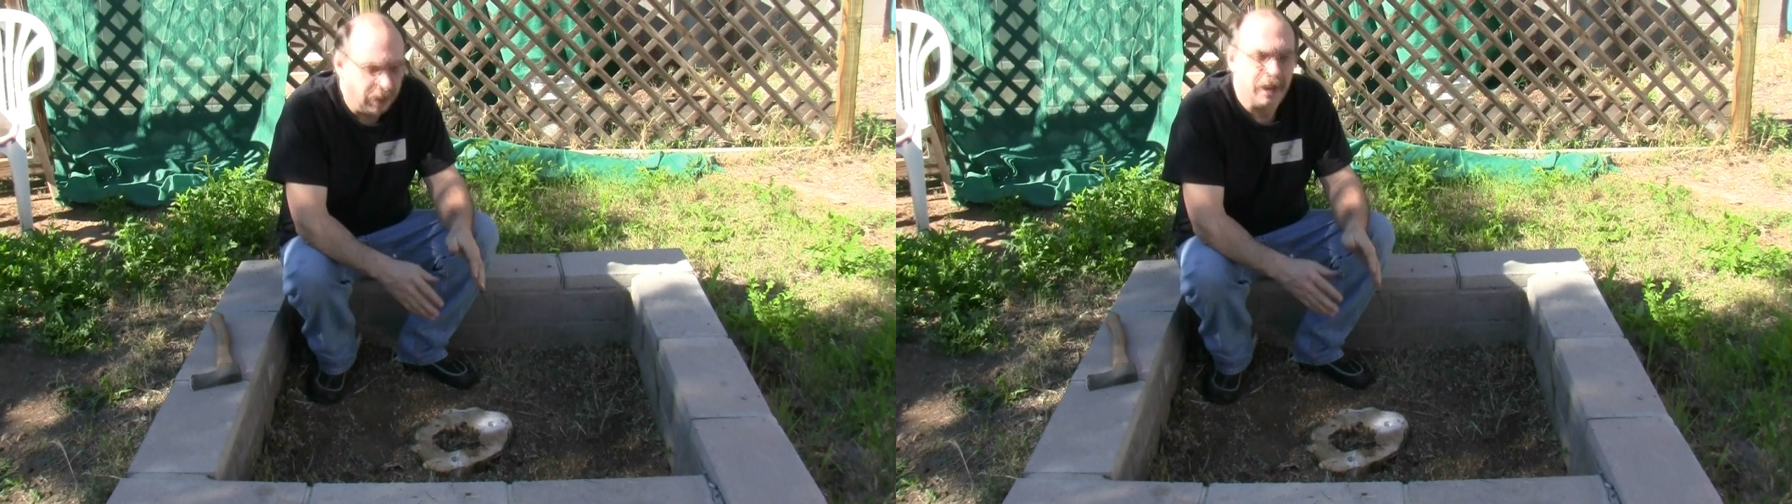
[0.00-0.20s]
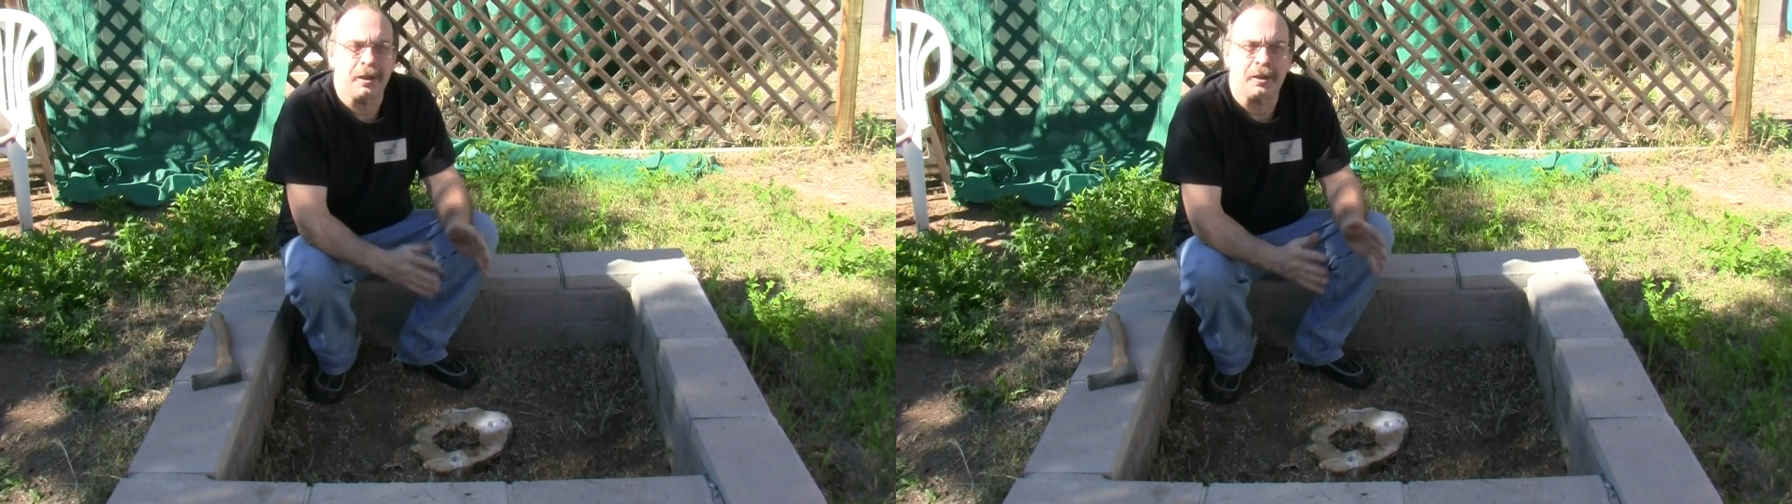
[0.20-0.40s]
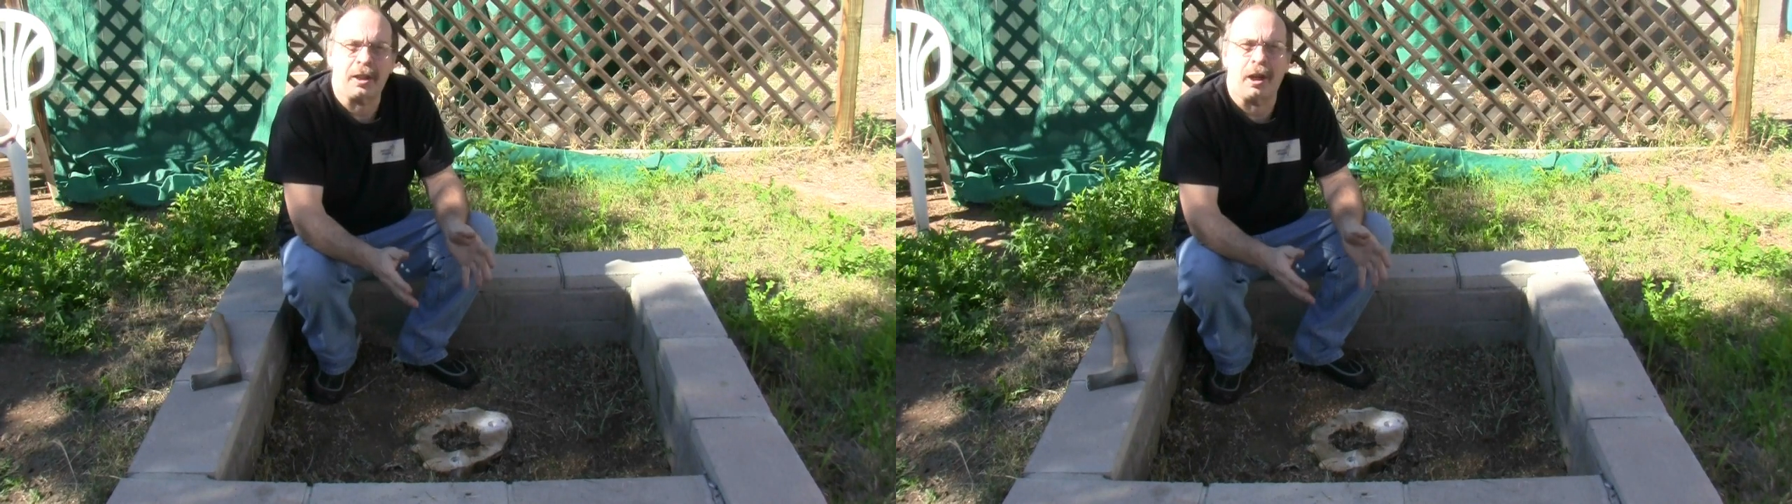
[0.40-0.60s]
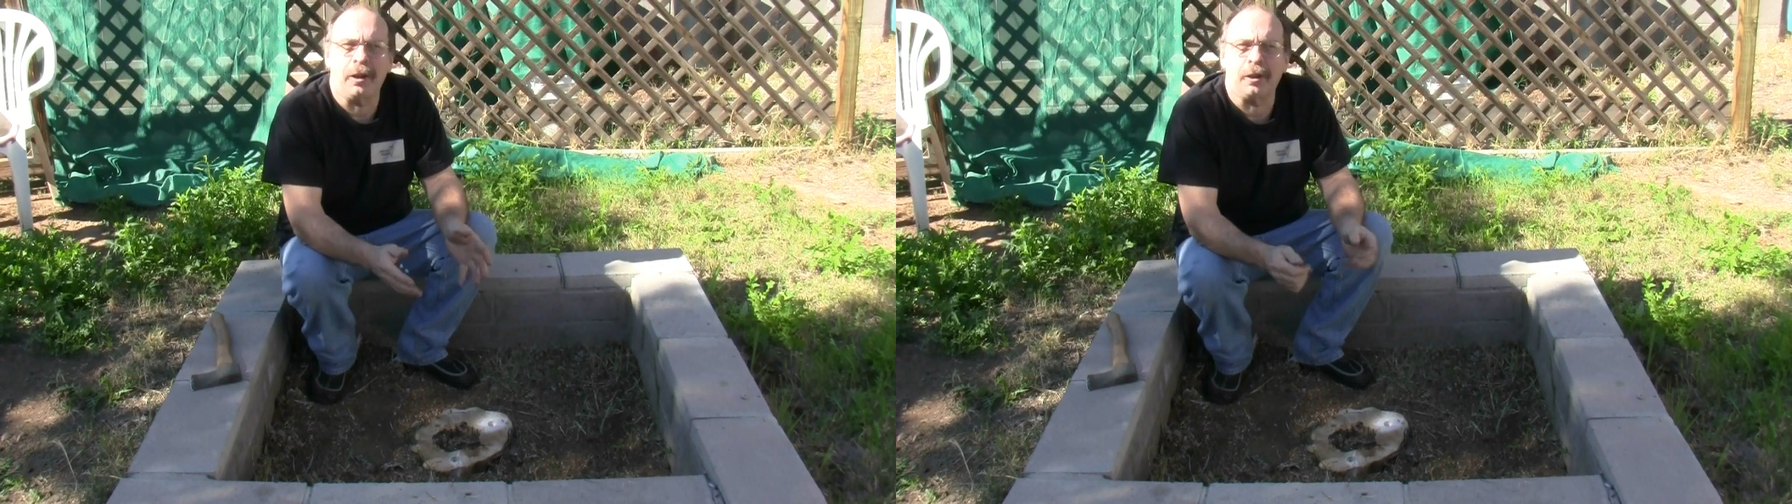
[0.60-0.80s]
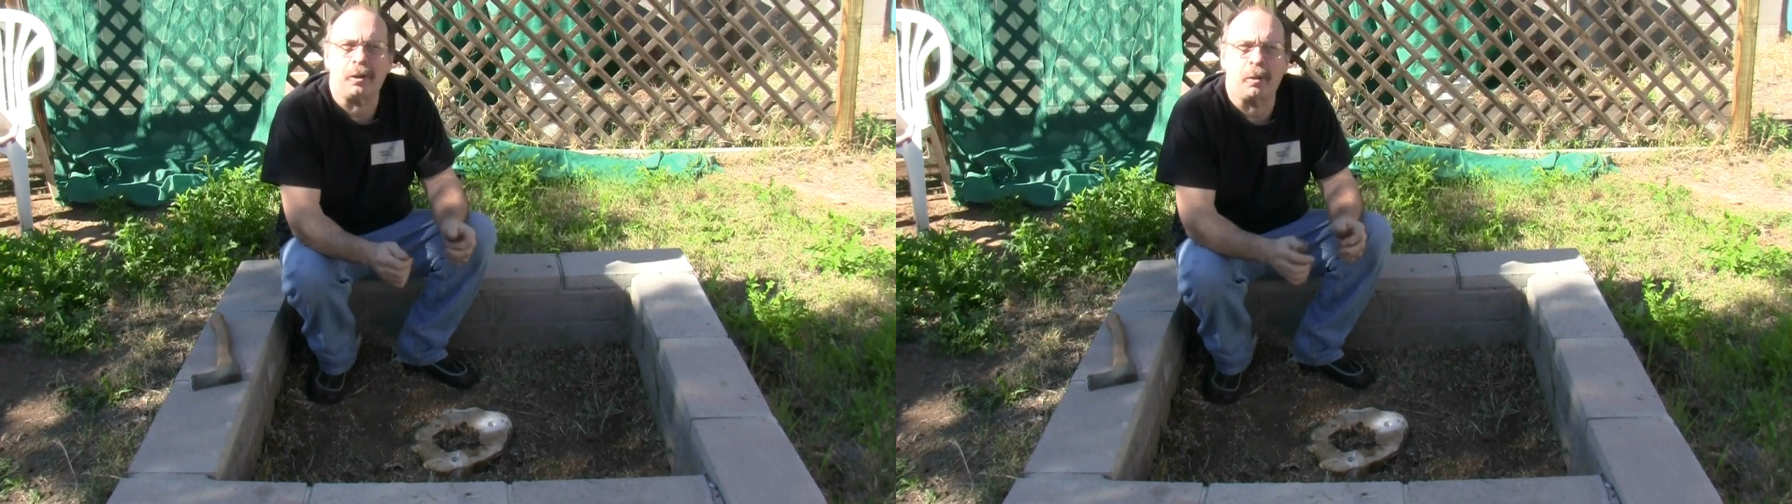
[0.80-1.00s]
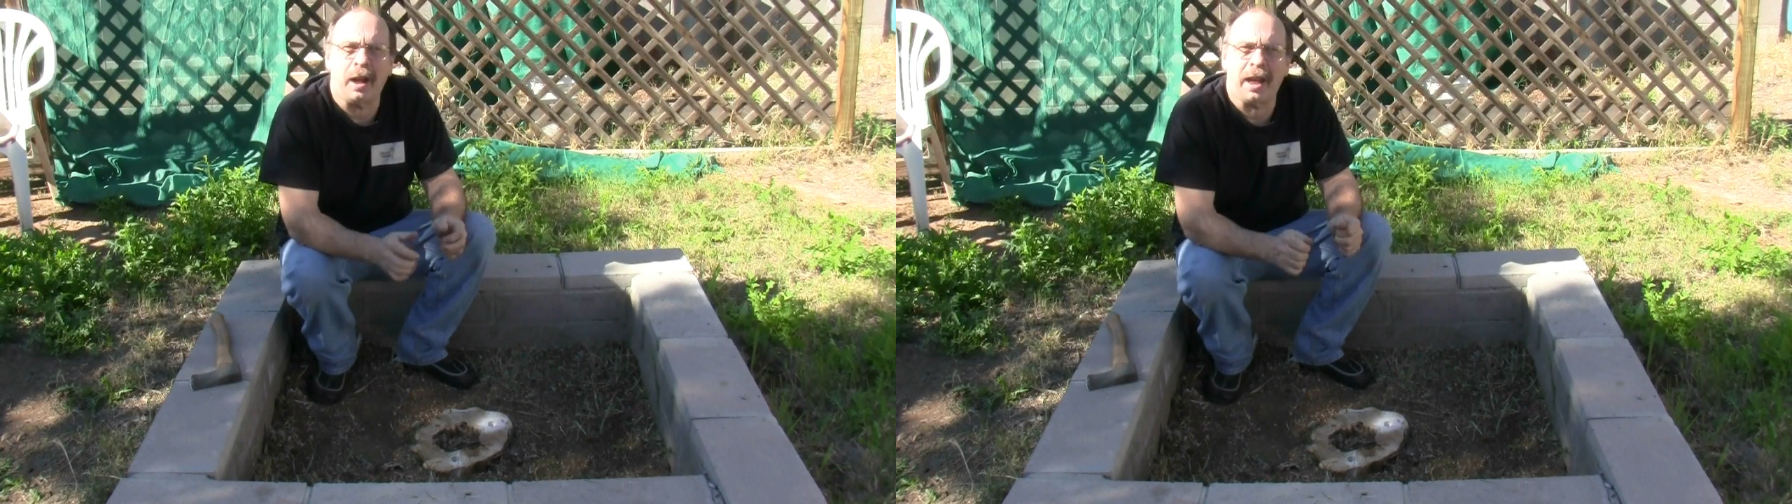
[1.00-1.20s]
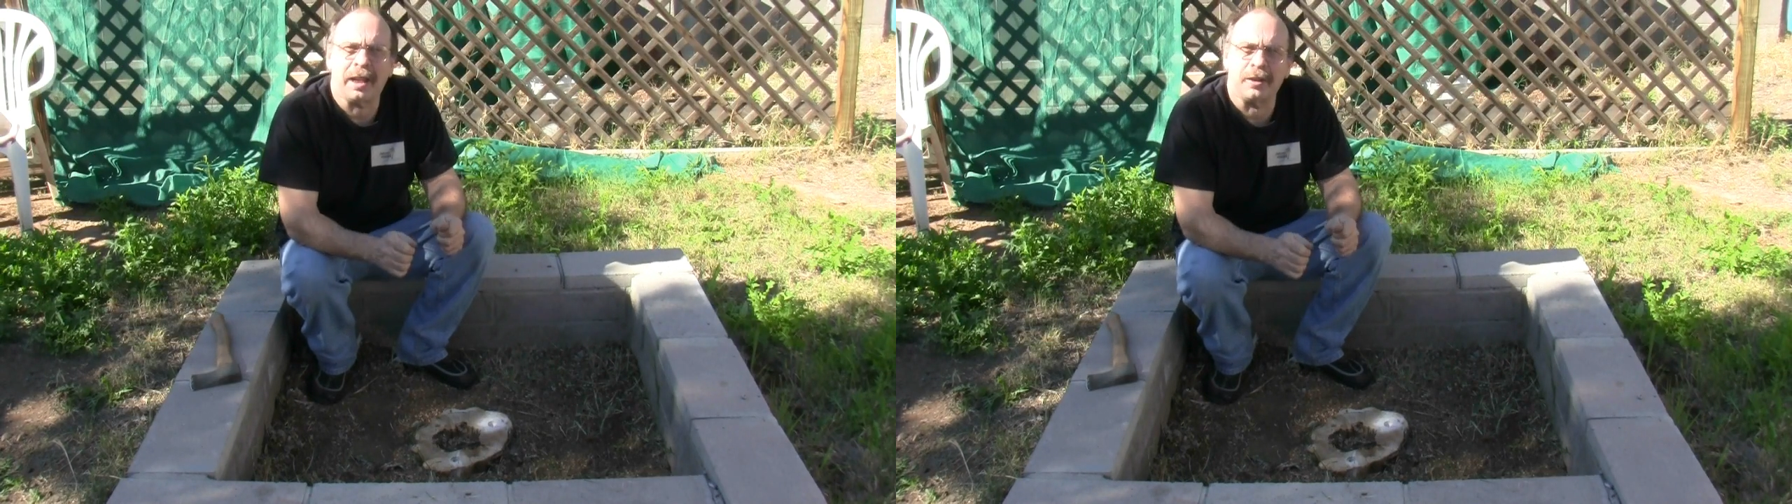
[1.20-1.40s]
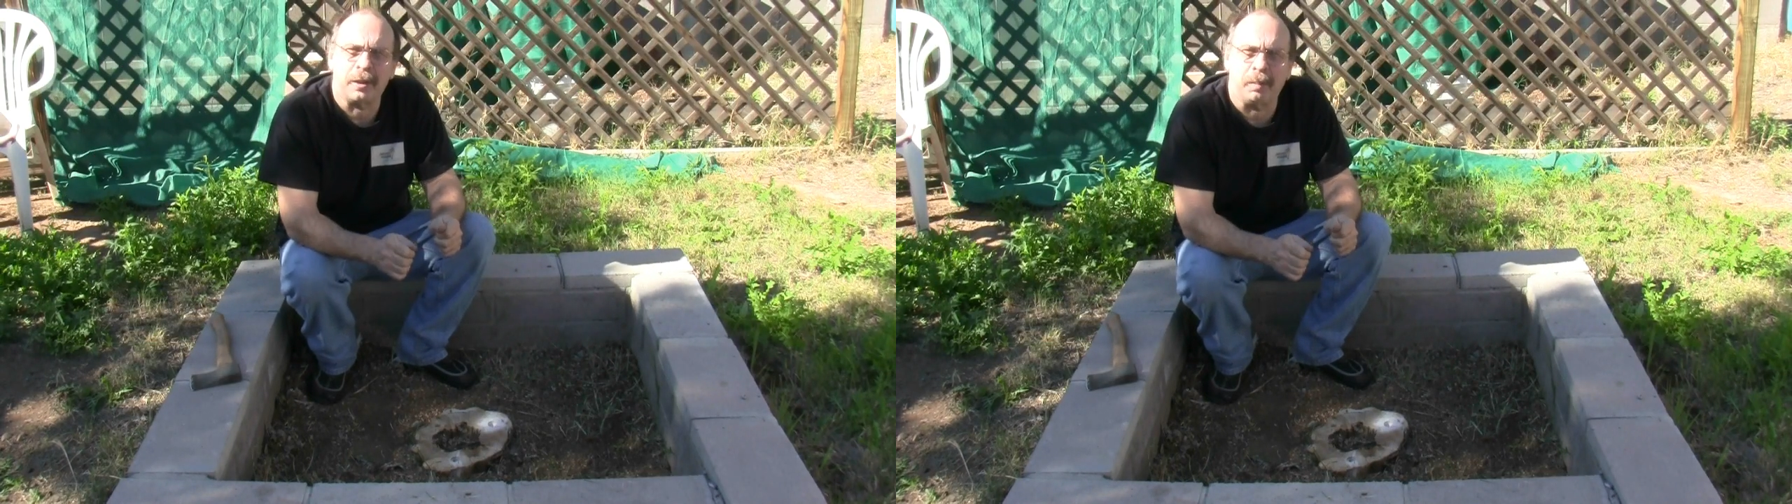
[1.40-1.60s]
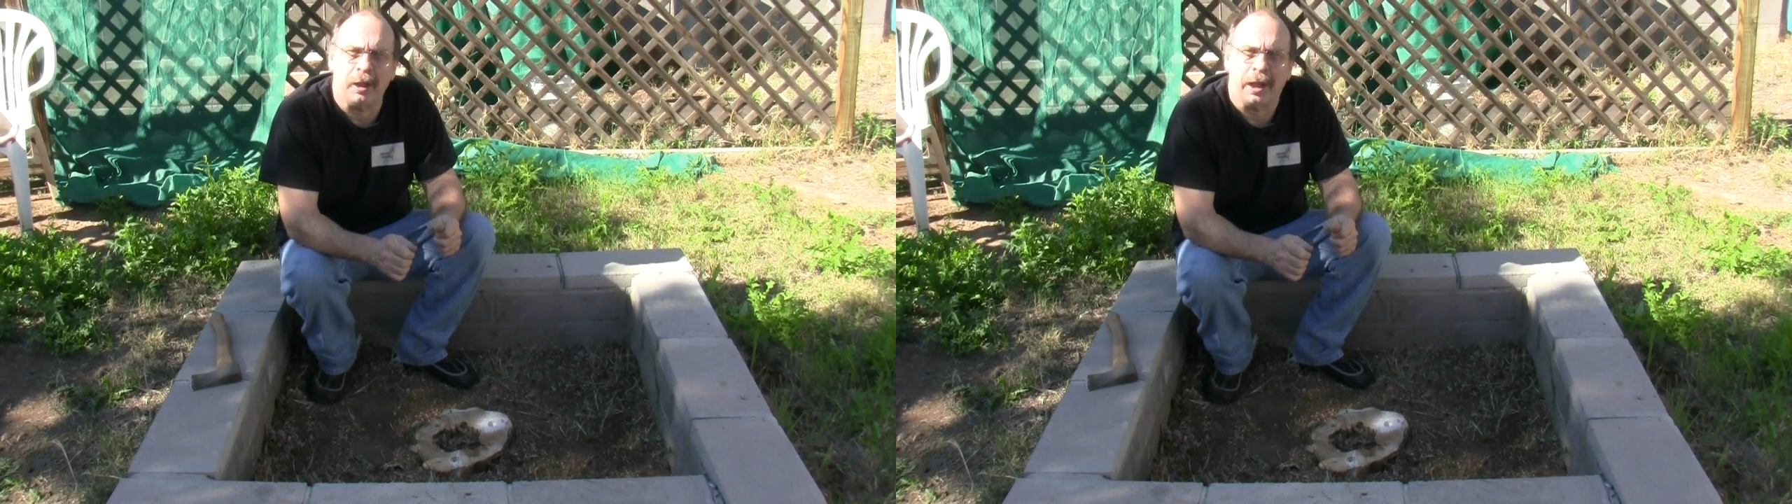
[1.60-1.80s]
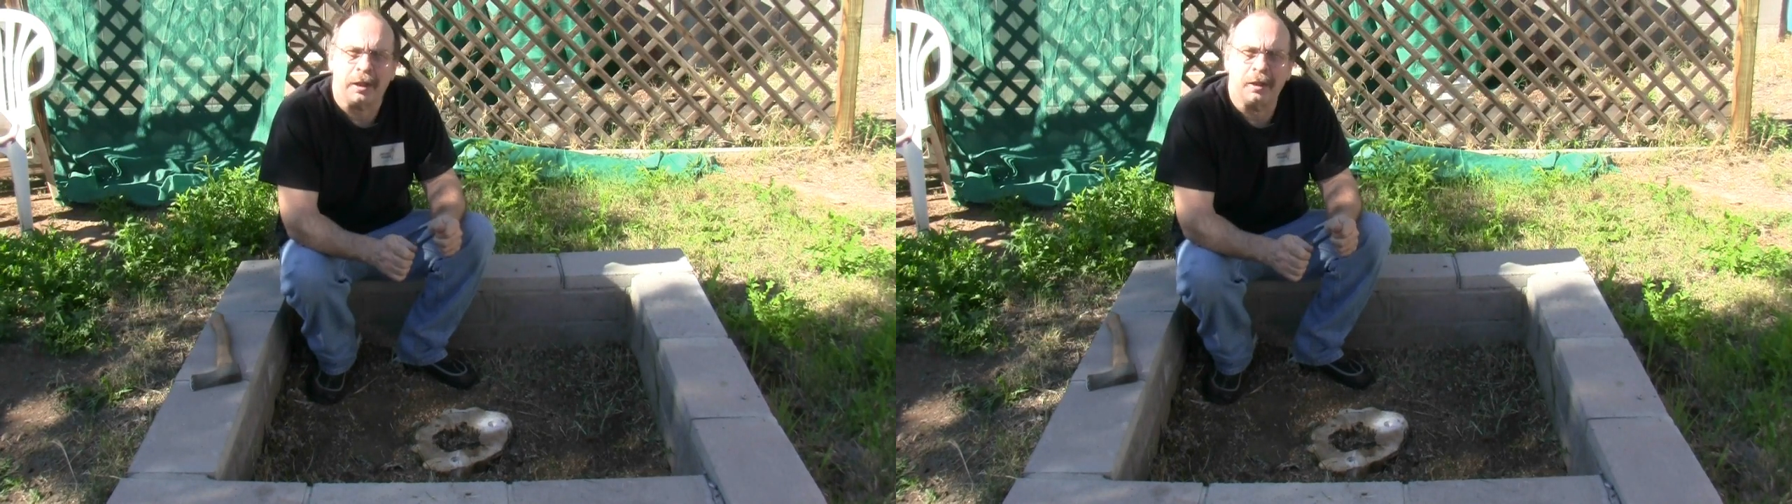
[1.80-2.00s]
It is starting to crack and split.